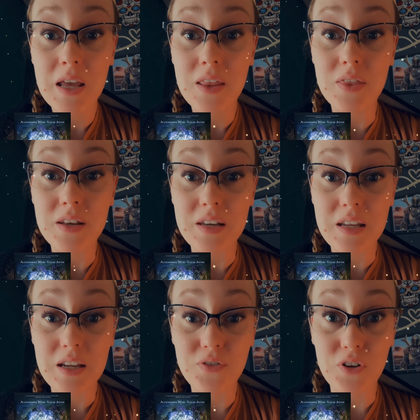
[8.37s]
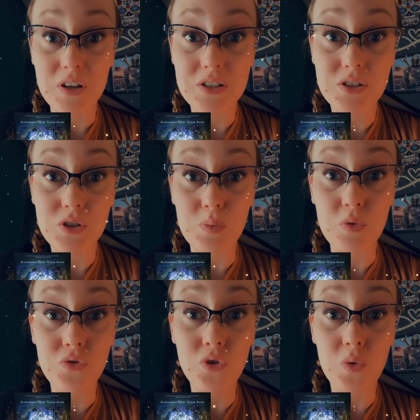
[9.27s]
the need for us to move
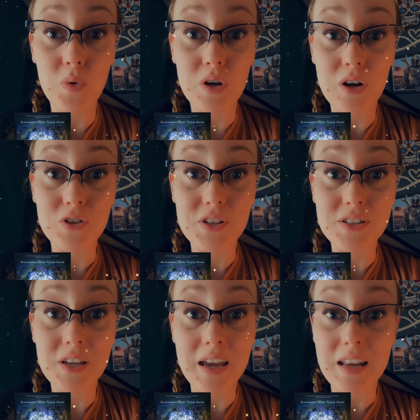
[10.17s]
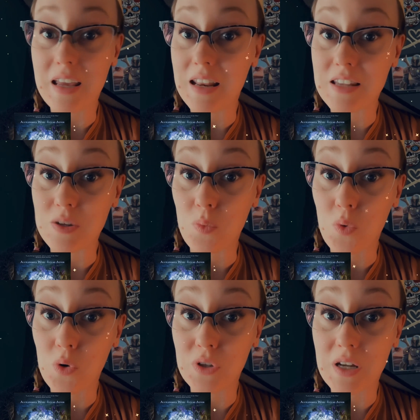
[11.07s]
forward in our society and as a
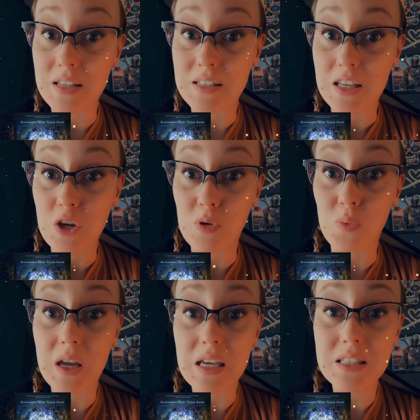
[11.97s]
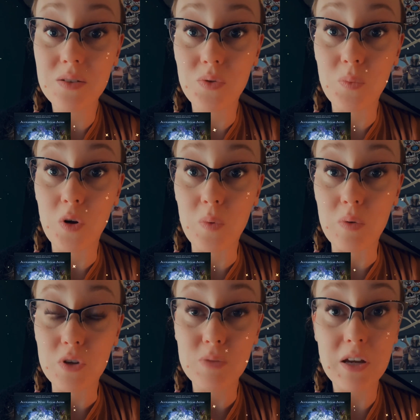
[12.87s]
world and as a human race where we
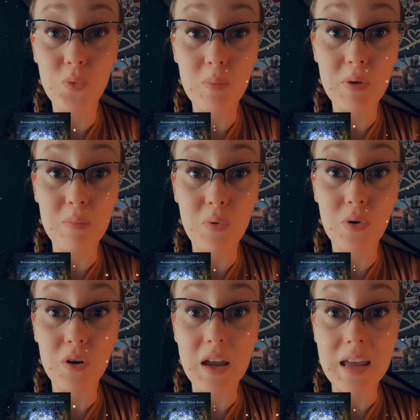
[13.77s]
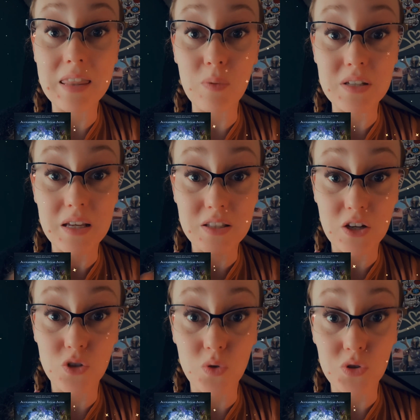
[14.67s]
respect women more and that we take
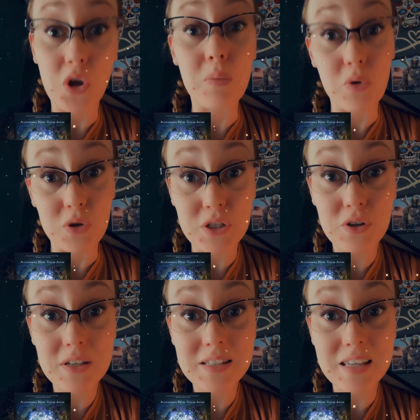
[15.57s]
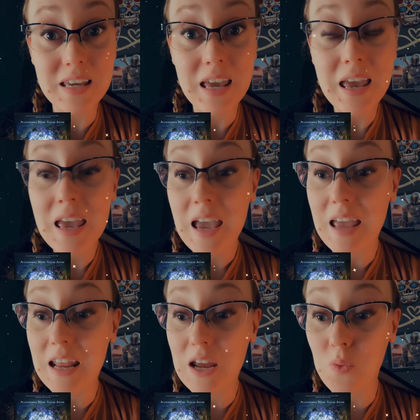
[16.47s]
sexual assault more seriously.
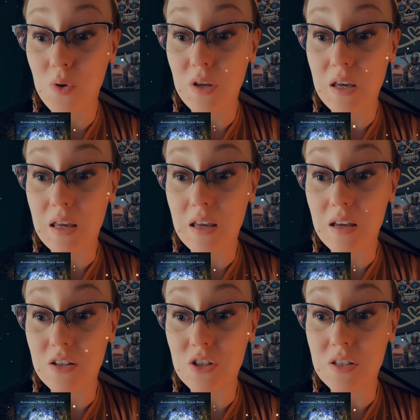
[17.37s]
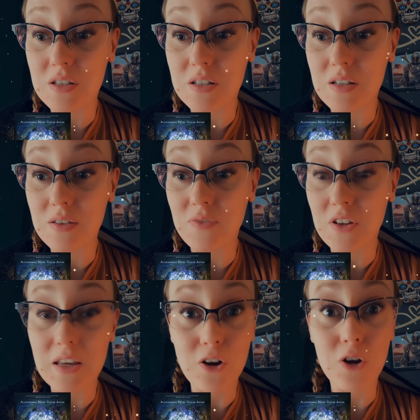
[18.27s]
And I really just feel
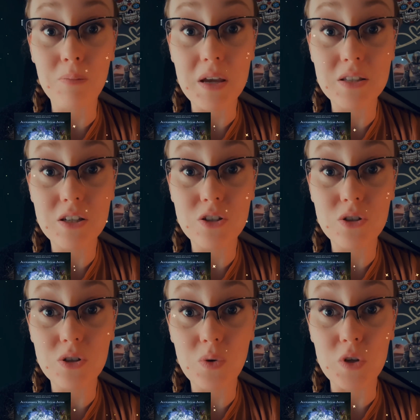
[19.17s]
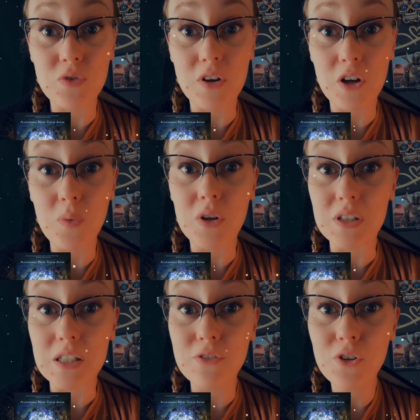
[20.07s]
like her message was very well
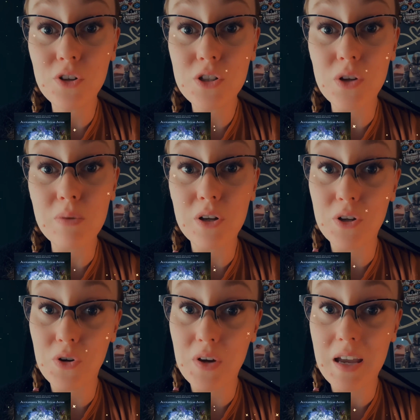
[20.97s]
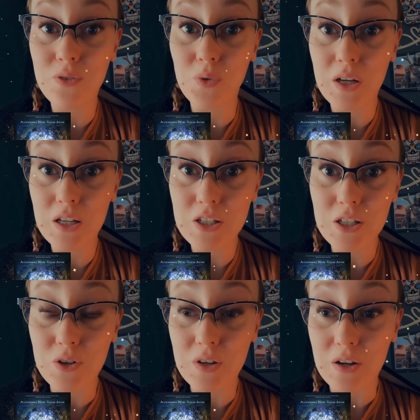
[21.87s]
delivered, so I'm going to go ahead and read it to
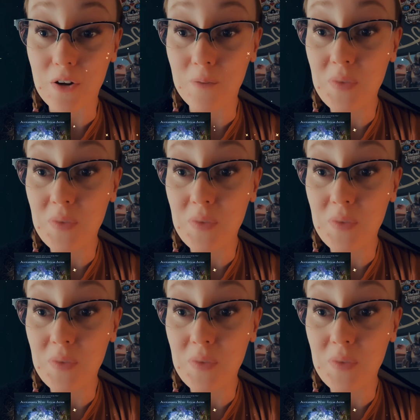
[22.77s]
you here.